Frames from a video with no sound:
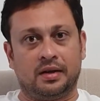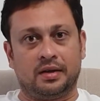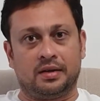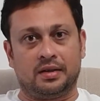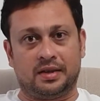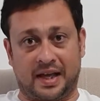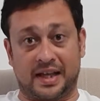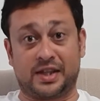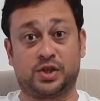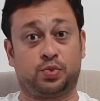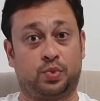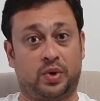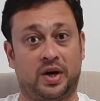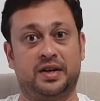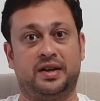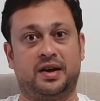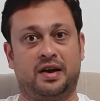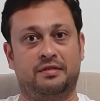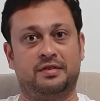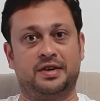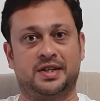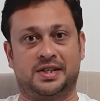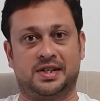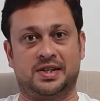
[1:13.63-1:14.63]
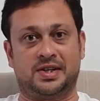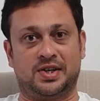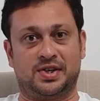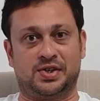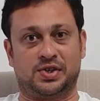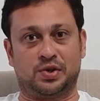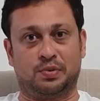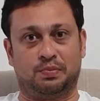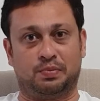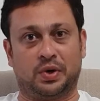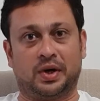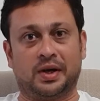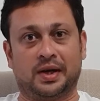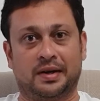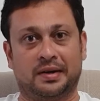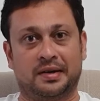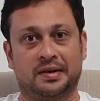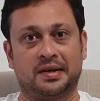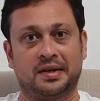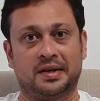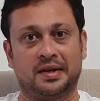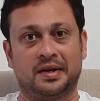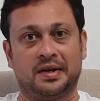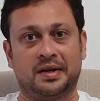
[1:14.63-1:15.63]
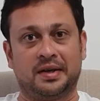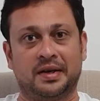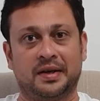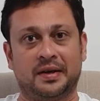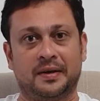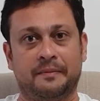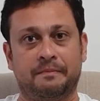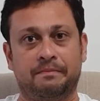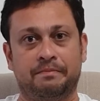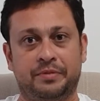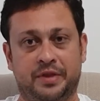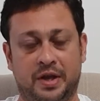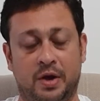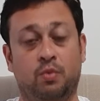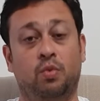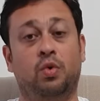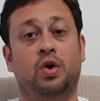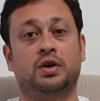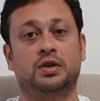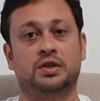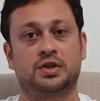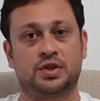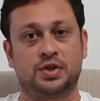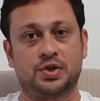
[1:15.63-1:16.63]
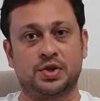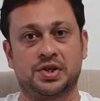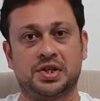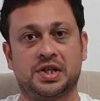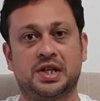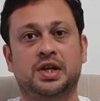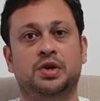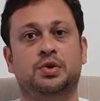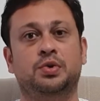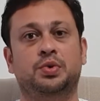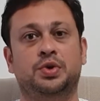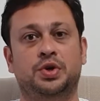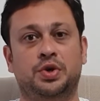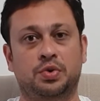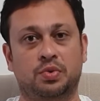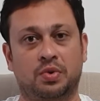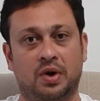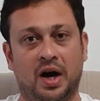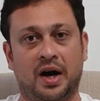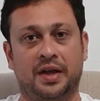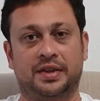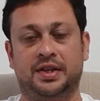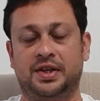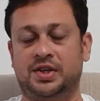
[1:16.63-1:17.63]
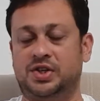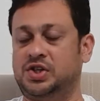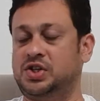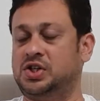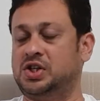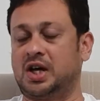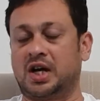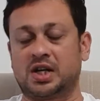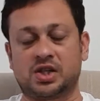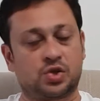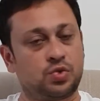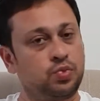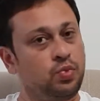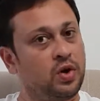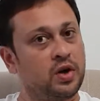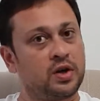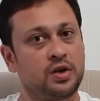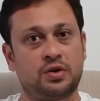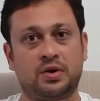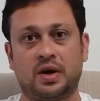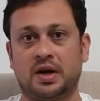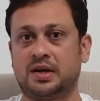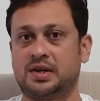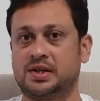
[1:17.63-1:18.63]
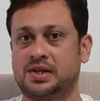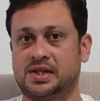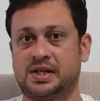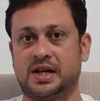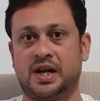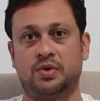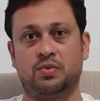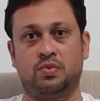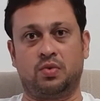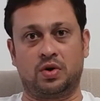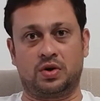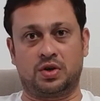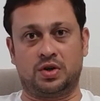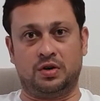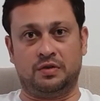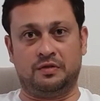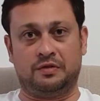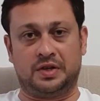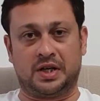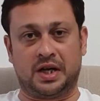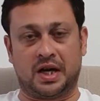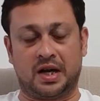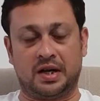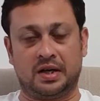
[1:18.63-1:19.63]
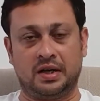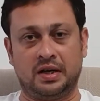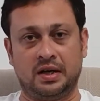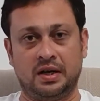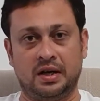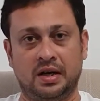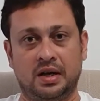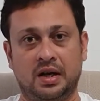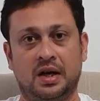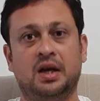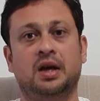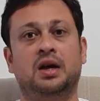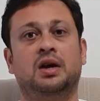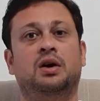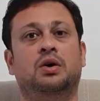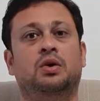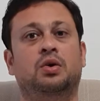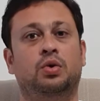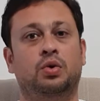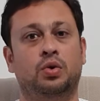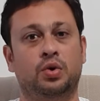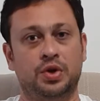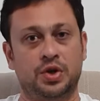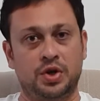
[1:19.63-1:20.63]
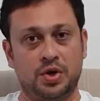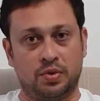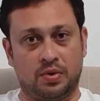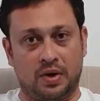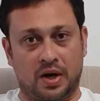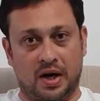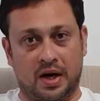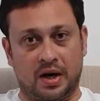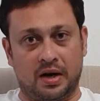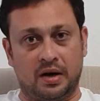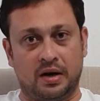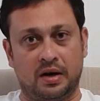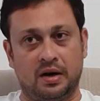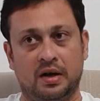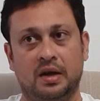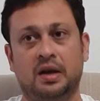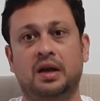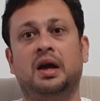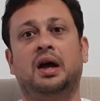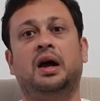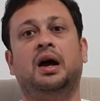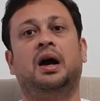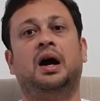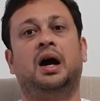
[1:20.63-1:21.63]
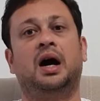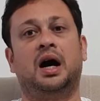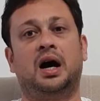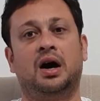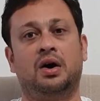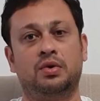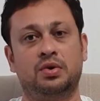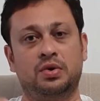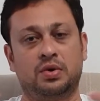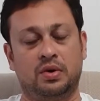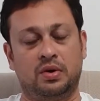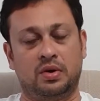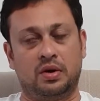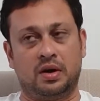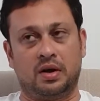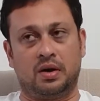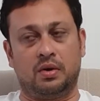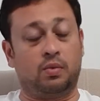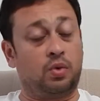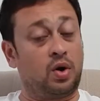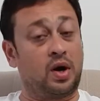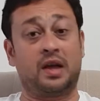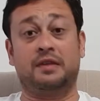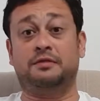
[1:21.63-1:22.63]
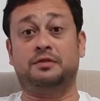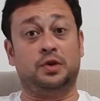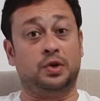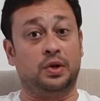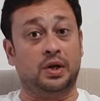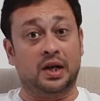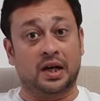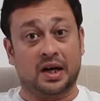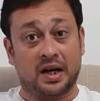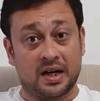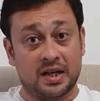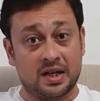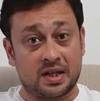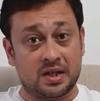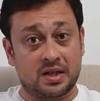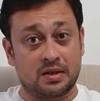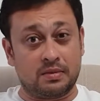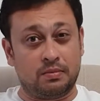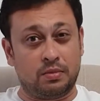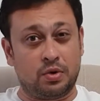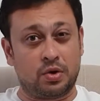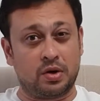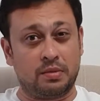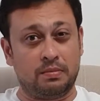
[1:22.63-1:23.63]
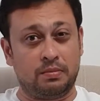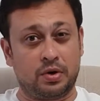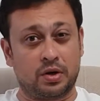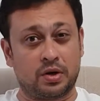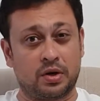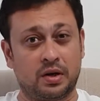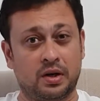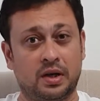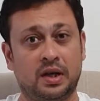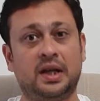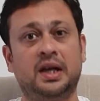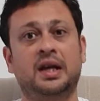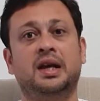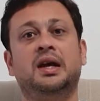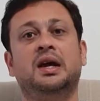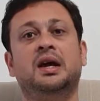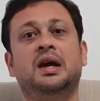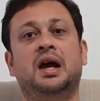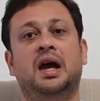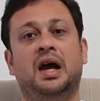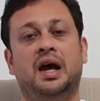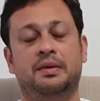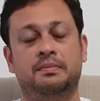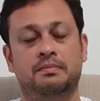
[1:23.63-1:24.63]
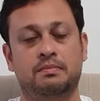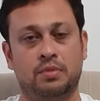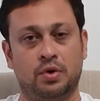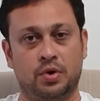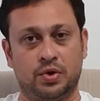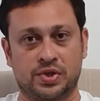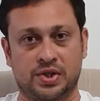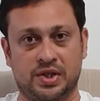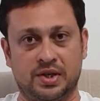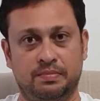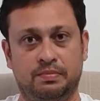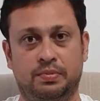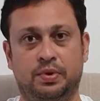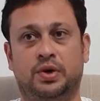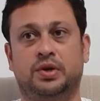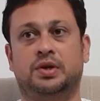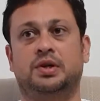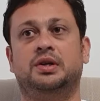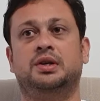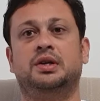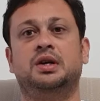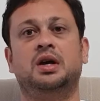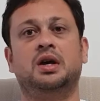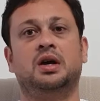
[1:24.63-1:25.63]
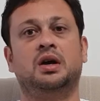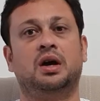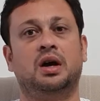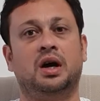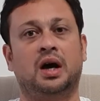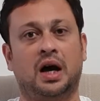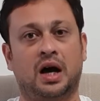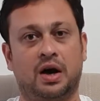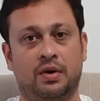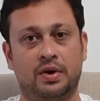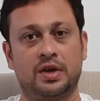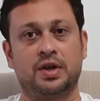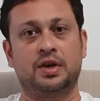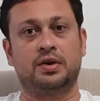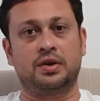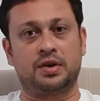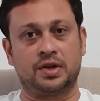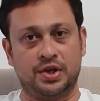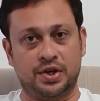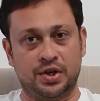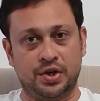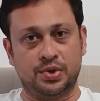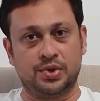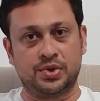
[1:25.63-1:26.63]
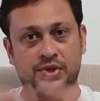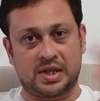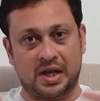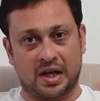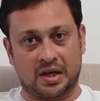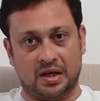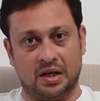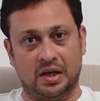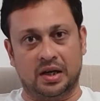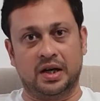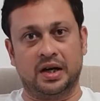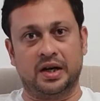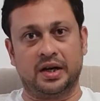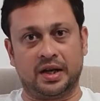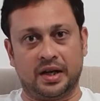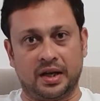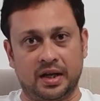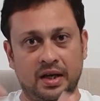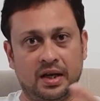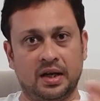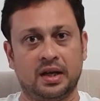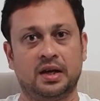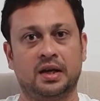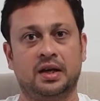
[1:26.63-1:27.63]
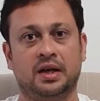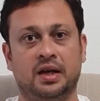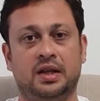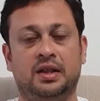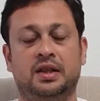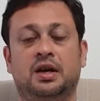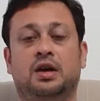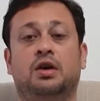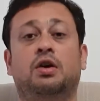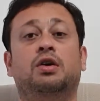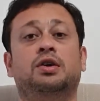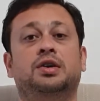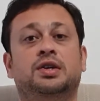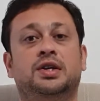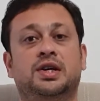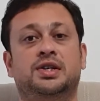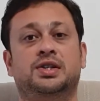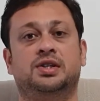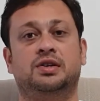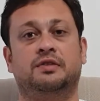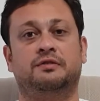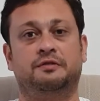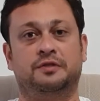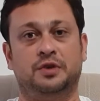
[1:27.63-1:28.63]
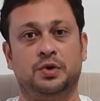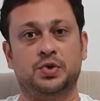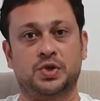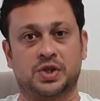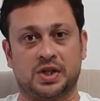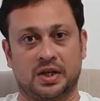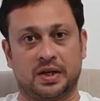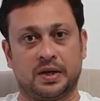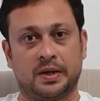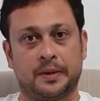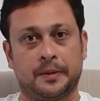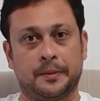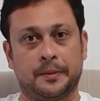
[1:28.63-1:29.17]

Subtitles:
That's why diversity is so brilliant. They want to see who you are. They just want to understand what you've done, who you are, how, what have you learned, more importantly, and most important, how are you going to use that learning in the context of future?